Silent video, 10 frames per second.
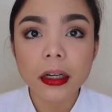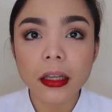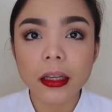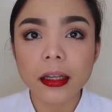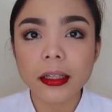
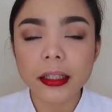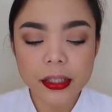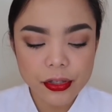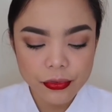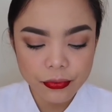Ayan, it
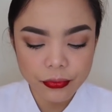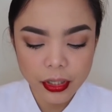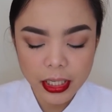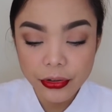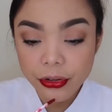is
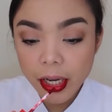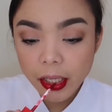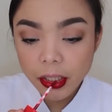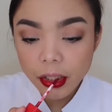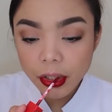really
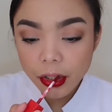red.